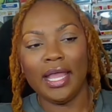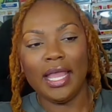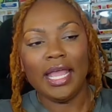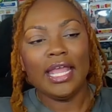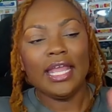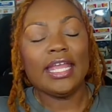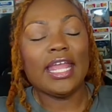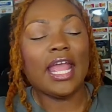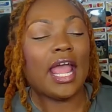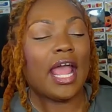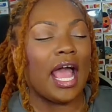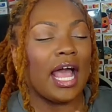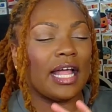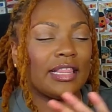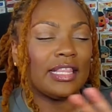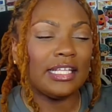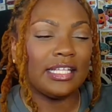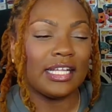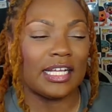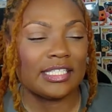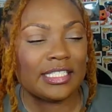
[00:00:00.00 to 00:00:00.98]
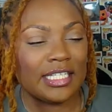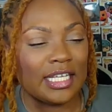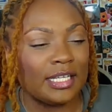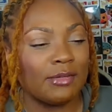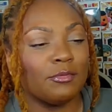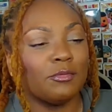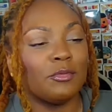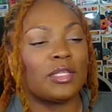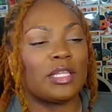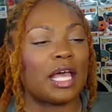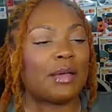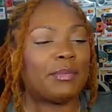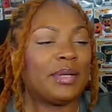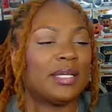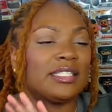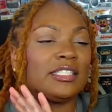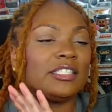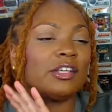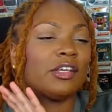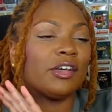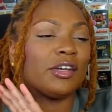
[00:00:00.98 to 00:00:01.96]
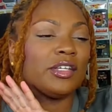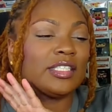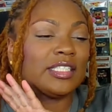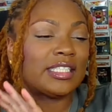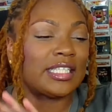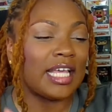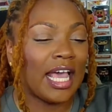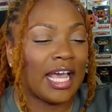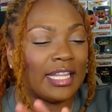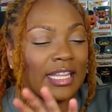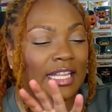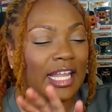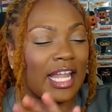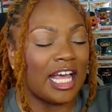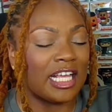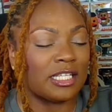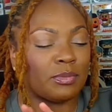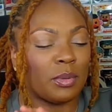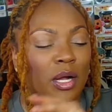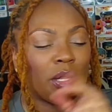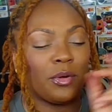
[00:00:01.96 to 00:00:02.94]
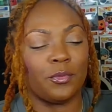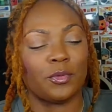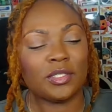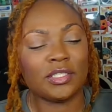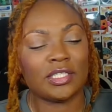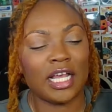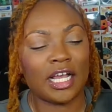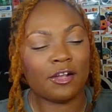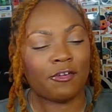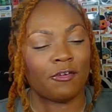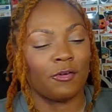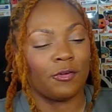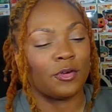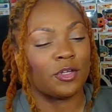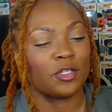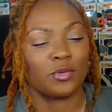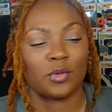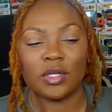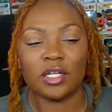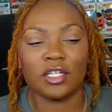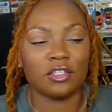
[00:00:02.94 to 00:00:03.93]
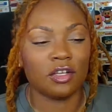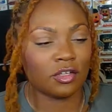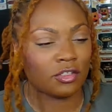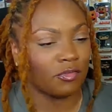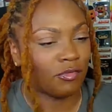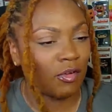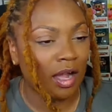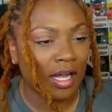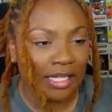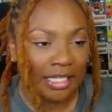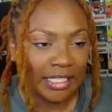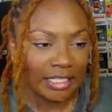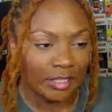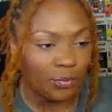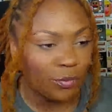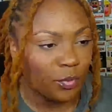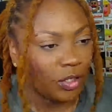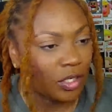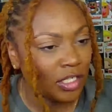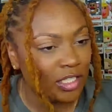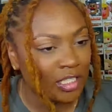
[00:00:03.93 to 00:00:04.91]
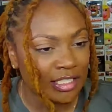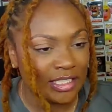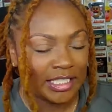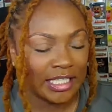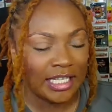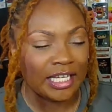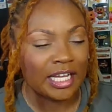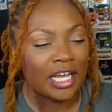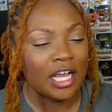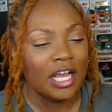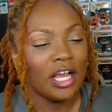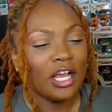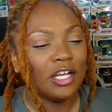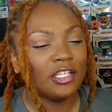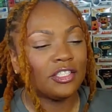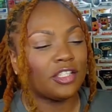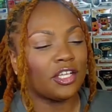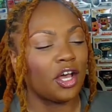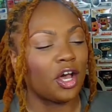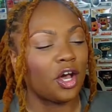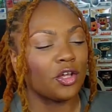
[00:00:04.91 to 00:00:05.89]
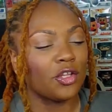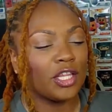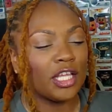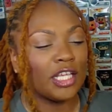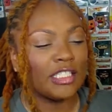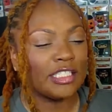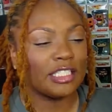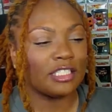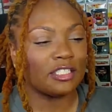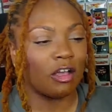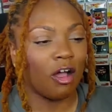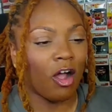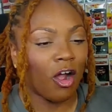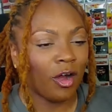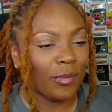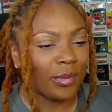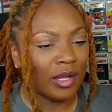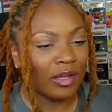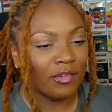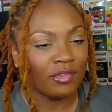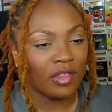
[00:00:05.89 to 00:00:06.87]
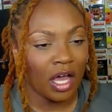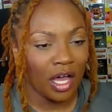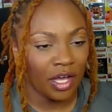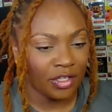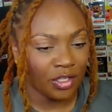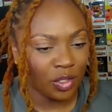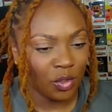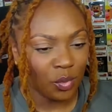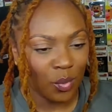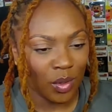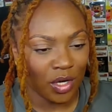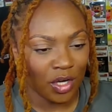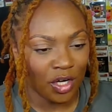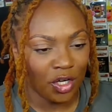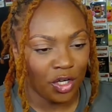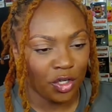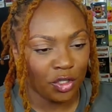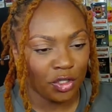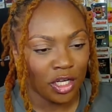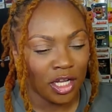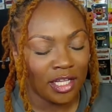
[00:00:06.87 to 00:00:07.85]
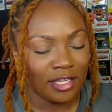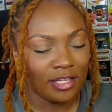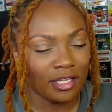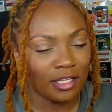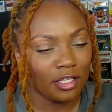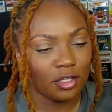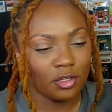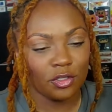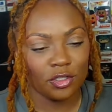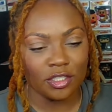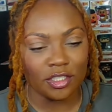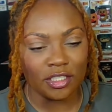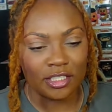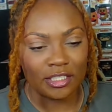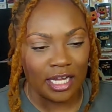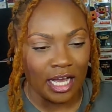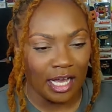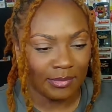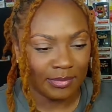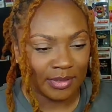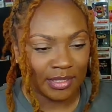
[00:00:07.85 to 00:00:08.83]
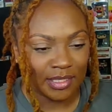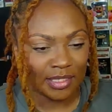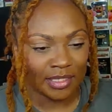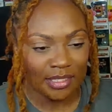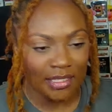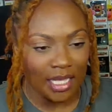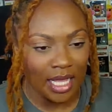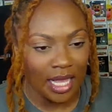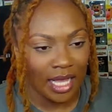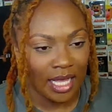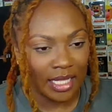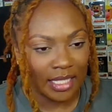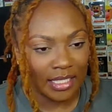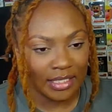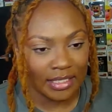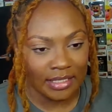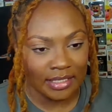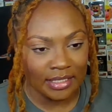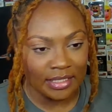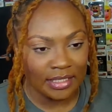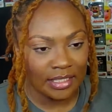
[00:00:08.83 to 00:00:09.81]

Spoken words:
yeah, I think that's it. With that being said, the last part was that Cronos wanted to talk to Raki. So we're gonna see. So this is Army of the Underworld. The little synopsis says,